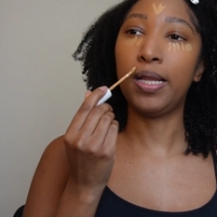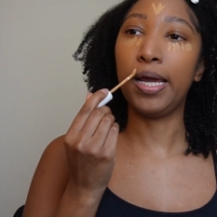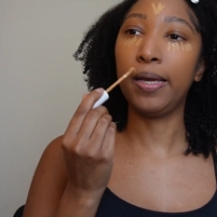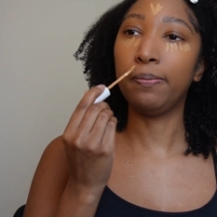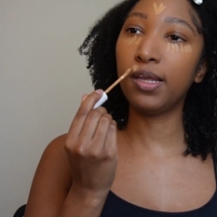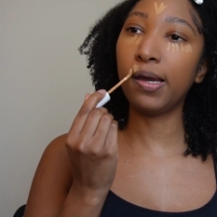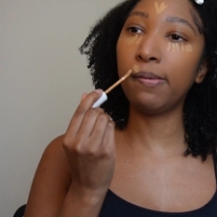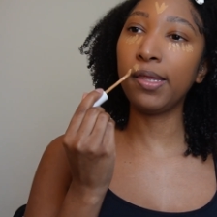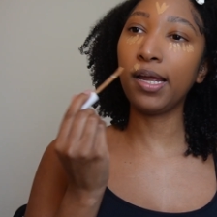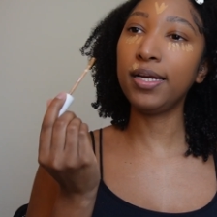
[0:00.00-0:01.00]
Like, I'd
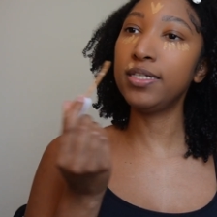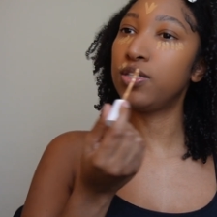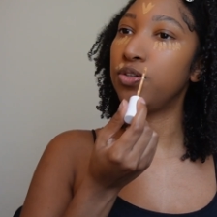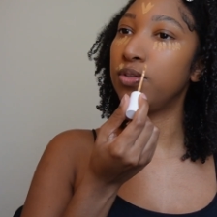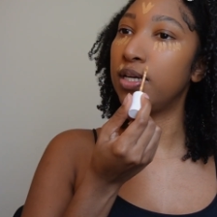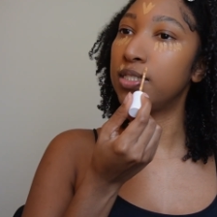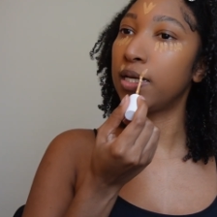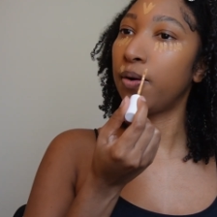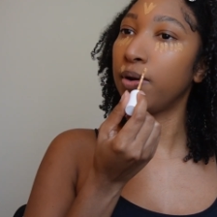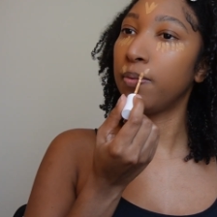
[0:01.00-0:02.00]
be like, I need to do this,
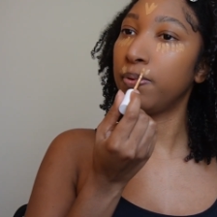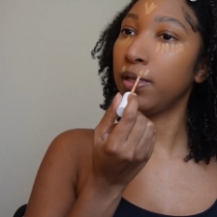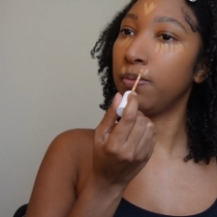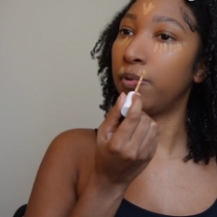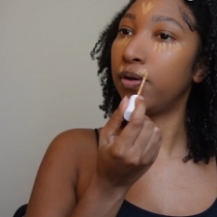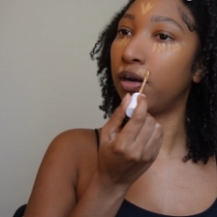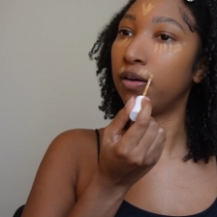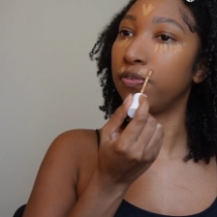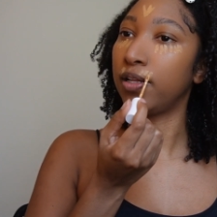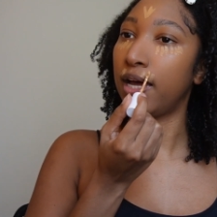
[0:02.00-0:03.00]
and I would completely blow it
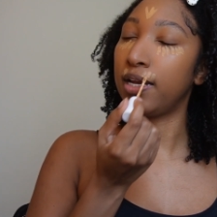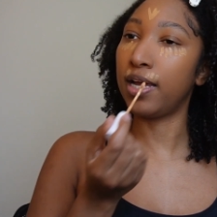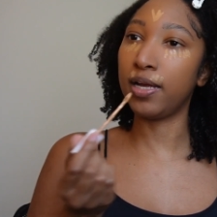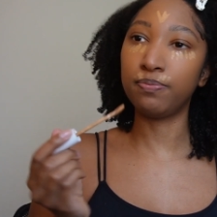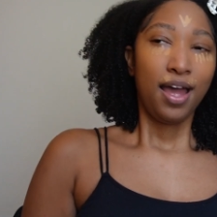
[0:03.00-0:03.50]
off for that day.